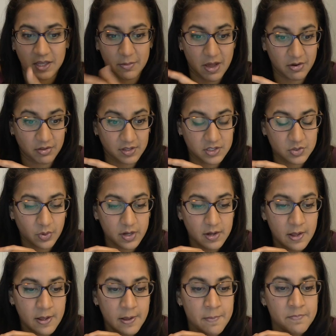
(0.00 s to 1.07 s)
the amount of this
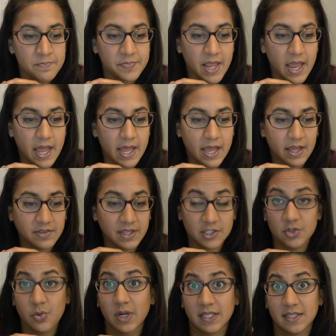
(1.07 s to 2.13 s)
one. And
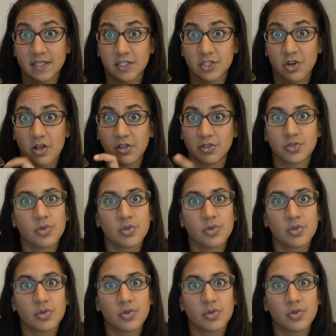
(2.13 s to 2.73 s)
that's $26.